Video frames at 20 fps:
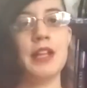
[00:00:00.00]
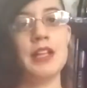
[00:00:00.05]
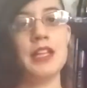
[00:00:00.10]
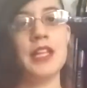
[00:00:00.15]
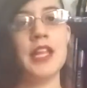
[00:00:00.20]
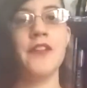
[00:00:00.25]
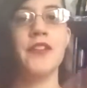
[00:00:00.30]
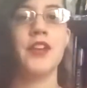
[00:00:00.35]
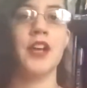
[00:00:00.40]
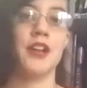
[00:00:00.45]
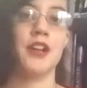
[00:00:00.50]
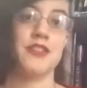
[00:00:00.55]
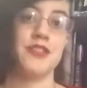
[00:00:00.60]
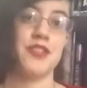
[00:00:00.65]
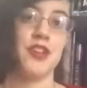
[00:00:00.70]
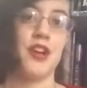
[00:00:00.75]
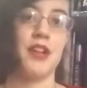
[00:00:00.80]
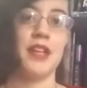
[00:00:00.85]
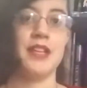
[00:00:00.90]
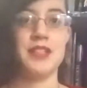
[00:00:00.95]
Love conquers
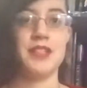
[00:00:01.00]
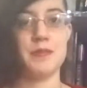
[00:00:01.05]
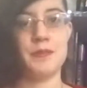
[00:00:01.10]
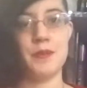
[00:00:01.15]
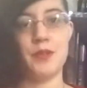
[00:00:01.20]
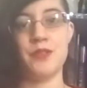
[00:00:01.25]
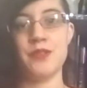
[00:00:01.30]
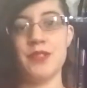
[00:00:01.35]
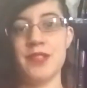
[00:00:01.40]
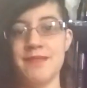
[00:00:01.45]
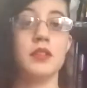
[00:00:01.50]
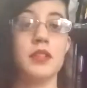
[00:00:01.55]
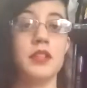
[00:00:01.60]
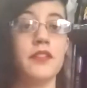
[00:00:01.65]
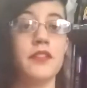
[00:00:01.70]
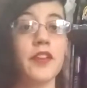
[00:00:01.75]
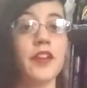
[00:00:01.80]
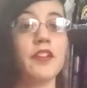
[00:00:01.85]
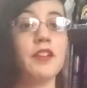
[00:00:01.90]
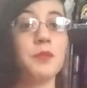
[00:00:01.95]
all, I suppose.
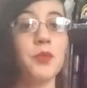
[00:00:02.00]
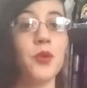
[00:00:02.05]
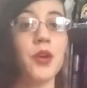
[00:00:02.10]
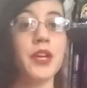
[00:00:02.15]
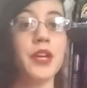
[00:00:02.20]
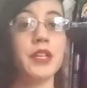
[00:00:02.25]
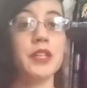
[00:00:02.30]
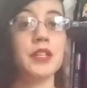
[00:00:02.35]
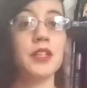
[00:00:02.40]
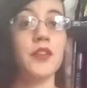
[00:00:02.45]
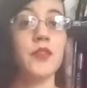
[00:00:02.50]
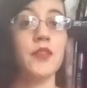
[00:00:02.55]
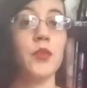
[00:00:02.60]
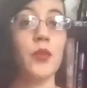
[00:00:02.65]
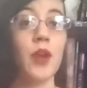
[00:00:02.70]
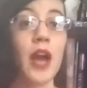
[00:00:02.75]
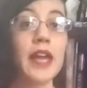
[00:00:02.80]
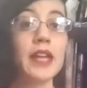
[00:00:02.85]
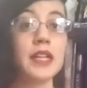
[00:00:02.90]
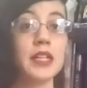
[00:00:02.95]
The very point of
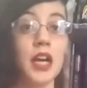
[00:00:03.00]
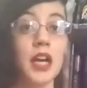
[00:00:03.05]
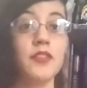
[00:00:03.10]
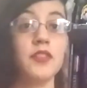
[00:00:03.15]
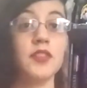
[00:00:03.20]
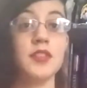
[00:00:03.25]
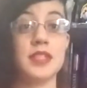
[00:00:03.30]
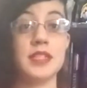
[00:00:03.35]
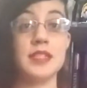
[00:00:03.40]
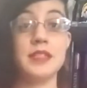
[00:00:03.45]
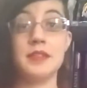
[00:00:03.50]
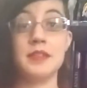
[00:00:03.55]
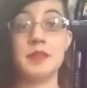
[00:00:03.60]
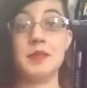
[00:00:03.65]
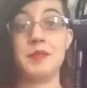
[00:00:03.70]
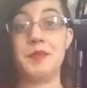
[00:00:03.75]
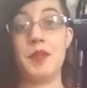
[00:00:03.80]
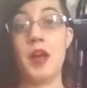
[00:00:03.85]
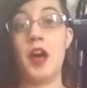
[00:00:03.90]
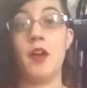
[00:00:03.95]
erotic novels is
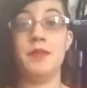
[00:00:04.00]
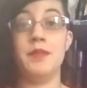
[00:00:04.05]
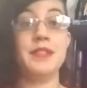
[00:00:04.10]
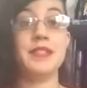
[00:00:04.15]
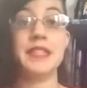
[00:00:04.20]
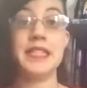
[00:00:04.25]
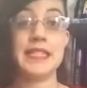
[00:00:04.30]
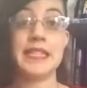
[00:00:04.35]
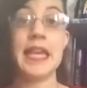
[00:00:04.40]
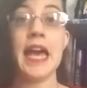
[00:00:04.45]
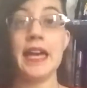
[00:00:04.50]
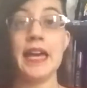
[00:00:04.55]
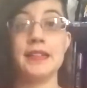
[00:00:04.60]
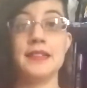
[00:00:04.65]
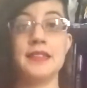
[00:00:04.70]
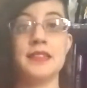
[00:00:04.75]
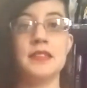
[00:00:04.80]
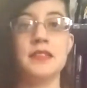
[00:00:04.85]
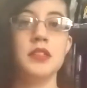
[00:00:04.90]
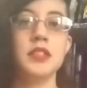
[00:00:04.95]
obviously
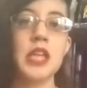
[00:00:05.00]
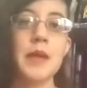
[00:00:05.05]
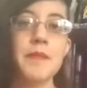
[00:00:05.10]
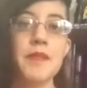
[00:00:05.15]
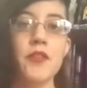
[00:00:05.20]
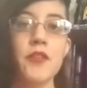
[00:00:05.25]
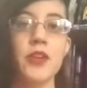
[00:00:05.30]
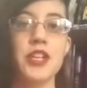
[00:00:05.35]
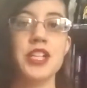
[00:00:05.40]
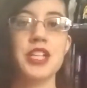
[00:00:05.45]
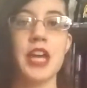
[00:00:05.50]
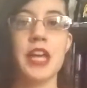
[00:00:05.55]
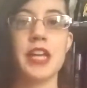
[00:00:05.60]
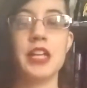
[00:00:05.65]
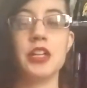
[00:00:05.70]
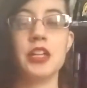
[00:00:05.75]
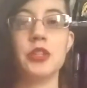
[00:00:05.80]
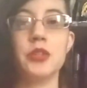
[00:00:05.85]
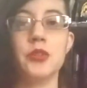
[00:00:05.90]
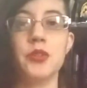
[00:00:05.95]
sex, some of which can
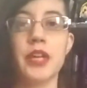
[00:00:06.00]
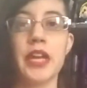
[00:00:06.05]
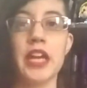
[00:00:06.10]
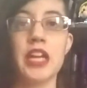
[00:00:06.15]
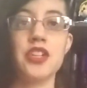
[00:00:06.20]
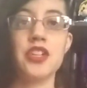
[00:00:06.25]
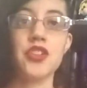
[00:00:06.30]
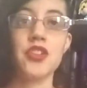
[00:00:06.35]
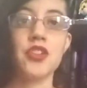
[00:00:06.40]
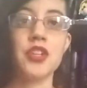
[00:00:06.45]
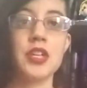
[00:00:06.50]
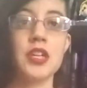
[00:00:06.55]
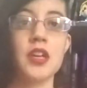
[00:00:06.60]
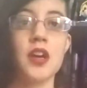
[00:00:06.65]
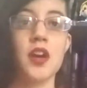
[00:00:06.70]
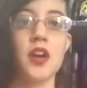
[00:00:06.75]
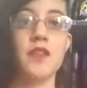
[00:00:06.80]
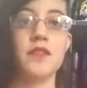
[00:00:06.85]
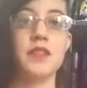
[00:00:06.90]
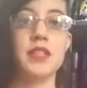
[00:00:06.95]
include a journey
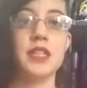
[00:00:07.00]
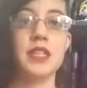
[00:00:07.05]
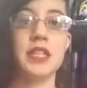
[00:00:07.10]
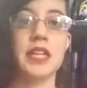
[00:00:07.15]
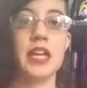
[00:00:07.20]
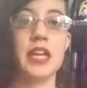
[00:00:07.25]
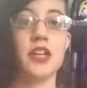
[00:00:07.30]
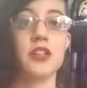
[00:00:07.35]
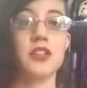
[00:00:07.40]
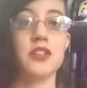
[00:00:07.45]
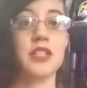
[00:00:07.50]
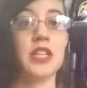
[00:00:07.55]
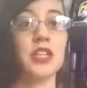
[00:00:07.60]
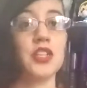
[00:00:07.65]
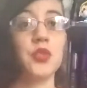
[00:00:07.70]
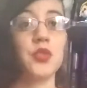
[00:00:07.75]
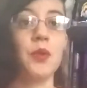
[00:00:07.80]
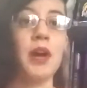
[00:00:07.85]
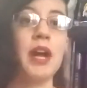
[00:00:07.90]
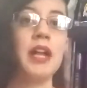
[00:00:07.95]
of the character's
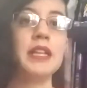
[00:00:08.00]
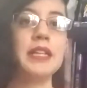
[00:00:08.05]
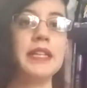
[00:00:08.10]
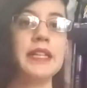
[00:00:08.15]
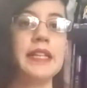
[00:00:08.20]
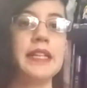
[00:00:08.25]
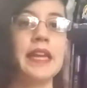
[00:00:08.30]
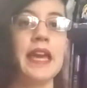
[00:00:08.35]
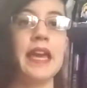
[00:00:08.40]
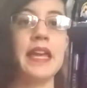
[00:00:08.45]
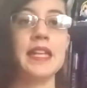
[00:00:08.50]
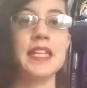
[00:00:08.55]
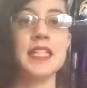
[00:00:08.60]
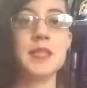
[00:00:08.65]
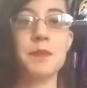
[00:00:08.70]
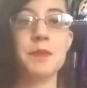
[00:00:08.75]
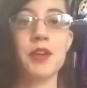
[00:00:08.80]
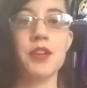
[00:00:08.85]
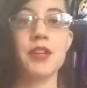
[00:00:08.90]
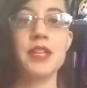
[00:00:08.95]
sexuality and
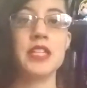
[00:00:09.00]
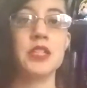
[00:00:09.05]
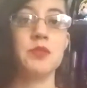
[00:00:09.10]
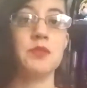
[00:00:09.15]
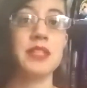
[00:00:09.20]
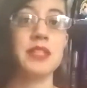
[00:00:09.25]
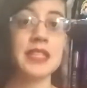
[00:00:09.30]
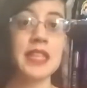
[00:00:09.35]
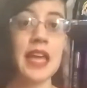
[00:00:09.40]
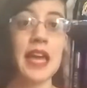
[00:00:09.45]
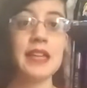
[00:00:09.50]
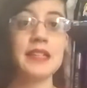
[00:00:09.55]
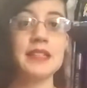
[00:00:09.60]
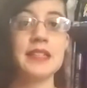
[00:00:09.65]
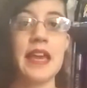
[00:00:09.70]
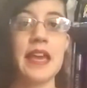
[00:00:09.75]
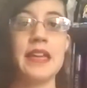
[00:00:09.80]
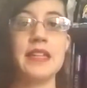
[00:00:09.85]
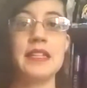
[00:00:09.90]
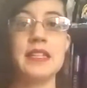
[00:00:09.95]
experience with sex
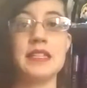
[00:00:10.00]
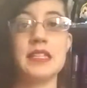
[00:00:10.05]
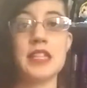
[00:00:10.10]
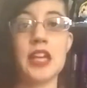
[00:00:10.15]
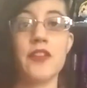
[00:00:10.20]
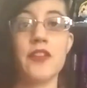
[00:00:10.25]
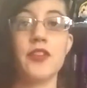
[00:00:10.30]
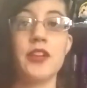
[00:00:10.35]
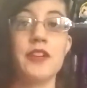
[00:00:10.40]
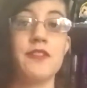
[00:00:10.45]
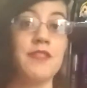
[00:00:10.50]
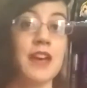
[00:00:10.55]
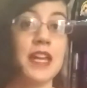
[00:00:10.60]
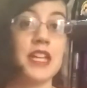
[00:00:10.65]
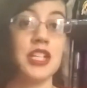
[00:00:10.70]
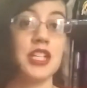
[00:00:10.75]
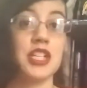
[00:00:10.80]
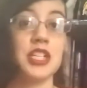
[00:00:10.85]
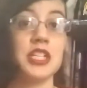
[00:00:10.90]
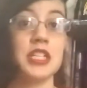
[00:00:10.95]
and discovering
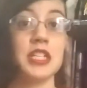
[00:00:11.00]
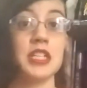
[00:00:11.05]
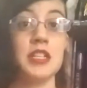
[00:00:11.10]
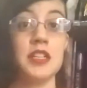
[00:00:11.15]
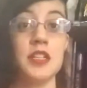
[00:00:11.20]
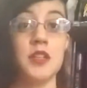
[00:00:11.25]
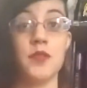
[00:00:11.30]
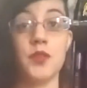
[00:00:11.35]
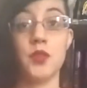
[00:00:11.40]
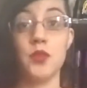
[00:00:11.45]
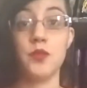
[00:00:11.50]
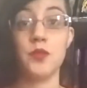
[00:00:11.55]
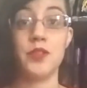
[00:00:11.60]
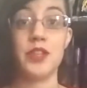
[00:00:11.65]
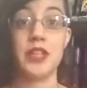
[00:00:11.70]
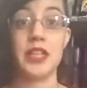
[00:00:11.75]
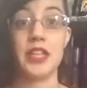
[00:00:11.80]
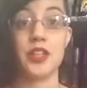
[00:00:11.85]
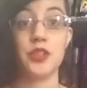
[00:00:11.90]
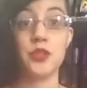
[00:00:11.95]
fetishes if you
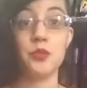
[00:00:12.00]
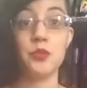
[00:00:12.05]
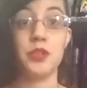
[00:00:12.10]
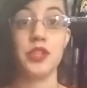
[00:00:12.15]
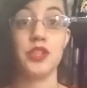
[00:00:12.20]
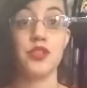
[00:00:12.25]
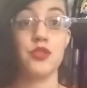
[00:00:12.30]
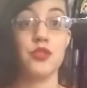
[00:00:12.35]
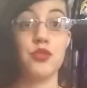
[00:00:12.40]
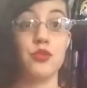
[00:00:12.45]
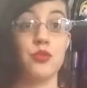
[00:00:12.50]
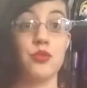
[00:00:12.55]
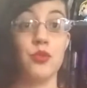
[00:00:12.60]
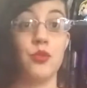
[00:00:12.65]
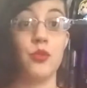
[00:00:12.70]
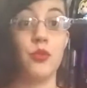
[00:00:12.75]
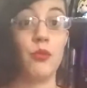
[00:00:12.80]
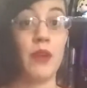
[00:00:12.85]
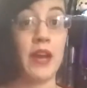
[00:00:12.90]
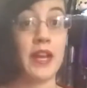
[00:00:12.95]
feel like you wish
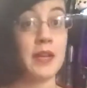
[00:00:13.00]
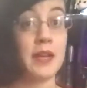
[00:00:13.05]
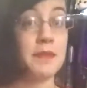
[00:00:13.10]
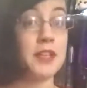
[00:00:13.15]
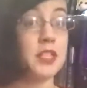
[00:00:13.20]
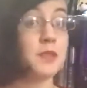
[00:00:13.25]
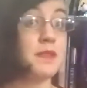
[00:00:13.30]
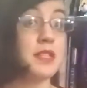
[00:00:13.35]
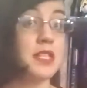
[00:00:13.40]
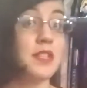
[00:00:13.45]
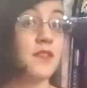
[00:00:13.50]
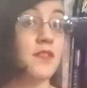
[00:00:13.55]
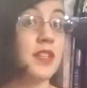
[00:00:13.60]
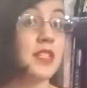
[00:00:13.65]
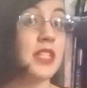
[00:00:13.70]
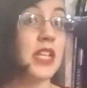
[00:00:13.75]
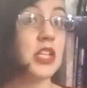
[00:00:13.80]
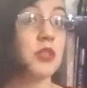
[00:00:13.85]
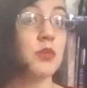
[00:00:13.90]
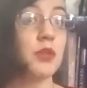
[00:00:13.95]
to write about specific
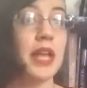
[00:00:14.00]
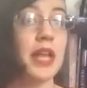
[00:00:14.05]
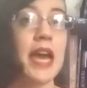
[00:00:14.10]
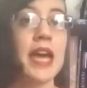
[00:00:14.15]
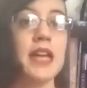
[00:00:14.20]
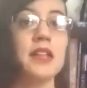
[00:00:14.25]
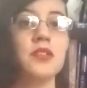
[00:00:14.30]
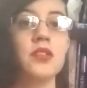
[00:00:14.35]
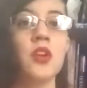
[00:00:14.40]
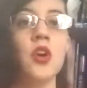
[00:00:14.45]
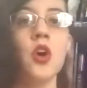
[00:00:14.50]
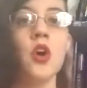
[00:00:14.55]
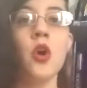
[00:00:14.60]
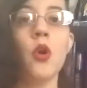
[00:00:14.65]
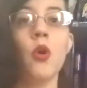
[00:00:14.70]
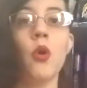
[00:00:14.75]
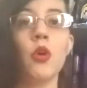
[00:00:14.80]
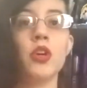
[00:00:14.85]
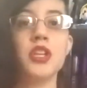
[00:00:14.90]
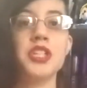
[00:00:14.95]
sexual acts
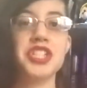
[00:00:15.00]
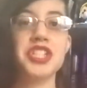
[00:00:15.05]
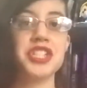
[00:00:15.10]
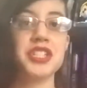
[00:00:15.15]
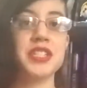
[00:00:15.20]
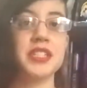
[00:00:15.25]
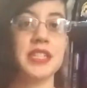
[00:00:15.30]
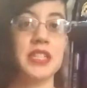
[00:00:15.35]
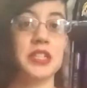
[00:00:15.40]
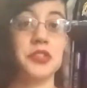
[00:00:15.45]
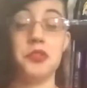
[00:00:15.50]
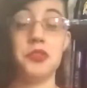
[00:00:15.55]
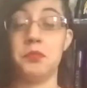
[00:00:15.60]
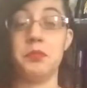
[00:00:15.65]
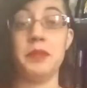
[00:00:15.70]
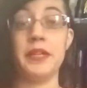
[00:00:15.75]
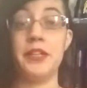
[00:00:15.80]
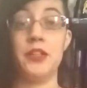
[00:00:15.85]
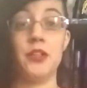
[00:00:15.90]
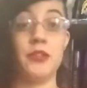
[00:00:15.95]
or just stick to
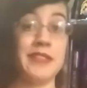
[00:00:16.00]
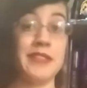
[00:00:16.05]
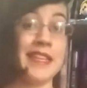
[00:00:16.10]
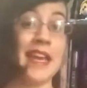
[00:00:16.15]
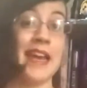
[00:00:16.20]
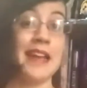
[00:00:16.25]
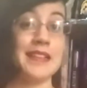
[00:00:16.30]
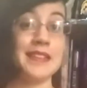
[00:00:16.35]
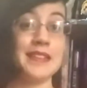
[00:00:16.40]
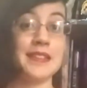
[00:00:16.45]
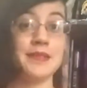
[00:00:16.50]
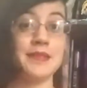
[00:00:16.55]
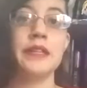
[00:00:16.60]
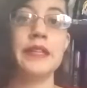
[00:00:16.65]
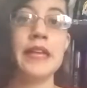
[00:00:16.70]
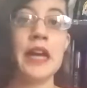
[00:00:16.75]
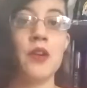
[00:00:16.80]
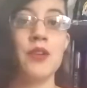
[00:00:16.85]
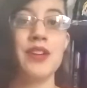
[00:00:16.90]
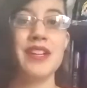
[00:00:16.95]
plain old sex.
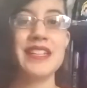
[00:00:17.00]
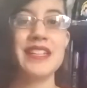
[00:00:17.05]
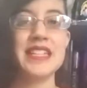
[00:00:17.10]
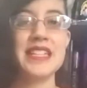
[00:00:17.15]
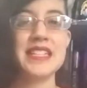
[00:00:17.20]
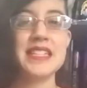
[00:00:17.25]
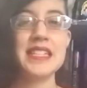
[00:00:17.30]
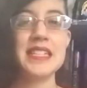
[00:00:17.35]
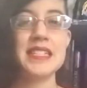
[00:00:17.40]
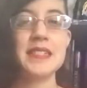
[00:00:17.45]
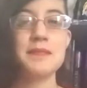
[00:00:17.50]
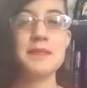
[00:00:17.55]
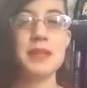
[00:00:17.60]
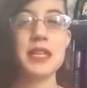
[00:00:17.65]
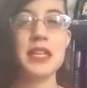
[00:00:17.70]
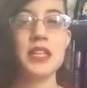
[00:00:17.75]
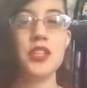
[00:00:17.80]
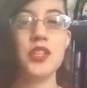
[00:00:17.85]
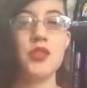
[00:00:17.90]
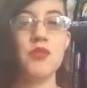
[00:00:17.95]
Now, does this
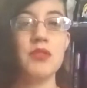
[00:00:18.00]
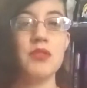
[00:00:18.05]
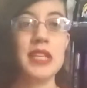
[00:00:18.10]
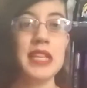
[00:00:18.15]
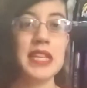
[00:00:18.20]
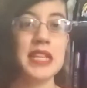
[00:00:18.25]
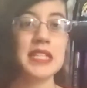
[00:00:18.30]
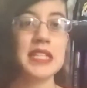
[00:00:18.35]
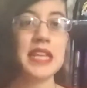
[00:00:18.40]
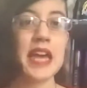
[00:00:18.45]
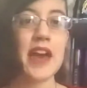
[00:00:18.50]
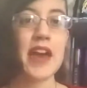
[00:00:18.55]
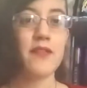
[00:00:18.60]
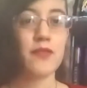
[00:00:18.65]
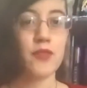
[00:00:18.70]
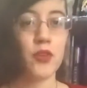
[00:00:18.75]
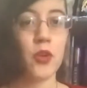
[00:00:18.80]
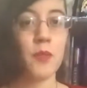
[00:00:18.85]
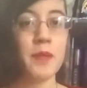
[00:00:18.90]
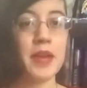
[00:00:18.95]
mean you need to
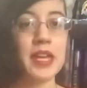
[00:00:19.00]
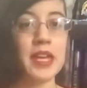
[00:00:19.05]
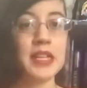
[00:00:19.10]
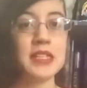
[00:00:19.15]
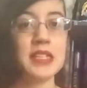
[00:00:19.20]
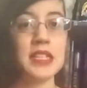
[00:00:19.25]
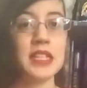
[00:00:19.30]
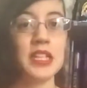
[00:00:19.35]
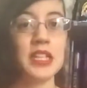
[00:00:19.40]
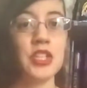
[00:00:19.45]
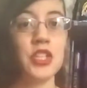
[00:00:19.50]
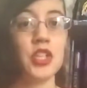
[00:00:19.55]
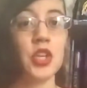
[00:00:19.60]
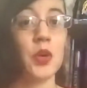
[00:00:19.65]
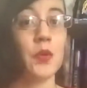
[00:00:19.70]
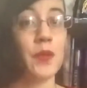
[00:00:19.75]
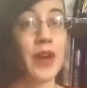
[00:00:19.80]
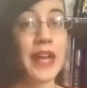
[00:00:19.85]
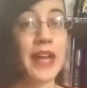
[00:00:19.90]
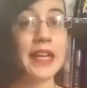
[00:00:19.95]
have romance in
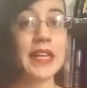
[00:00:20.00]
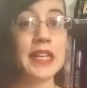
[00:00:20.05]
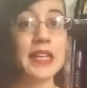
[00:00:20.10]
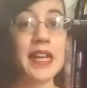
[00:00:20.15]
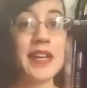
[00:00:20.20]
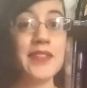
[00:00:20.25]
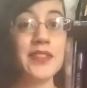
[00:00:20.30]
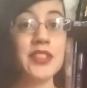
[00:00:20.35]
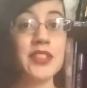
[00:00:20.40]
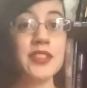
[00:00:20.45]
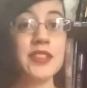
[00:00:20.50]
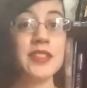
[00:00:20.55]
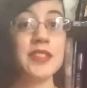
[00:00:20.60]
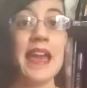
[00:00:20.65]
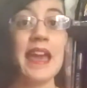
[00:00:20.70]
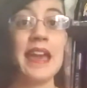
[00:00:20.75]
your erotica novels?